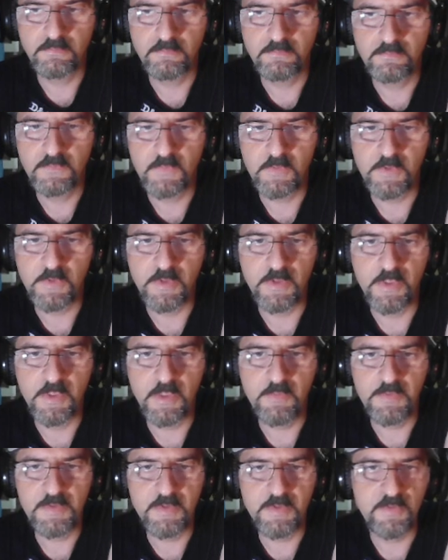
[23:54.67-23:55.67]
Okay, now
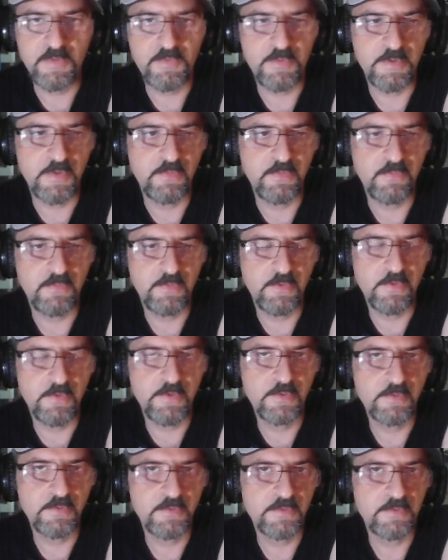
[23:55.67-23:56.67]
it's Adrenaline 4,
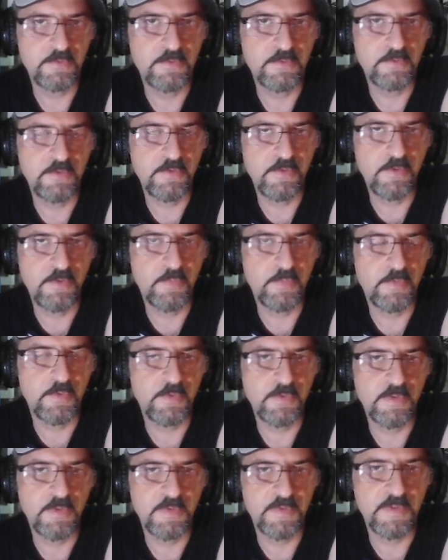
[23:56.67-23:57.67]
so the opponent
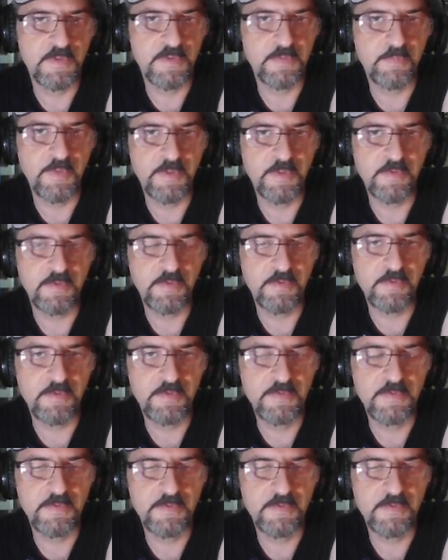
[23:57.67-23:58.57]
is expecting this.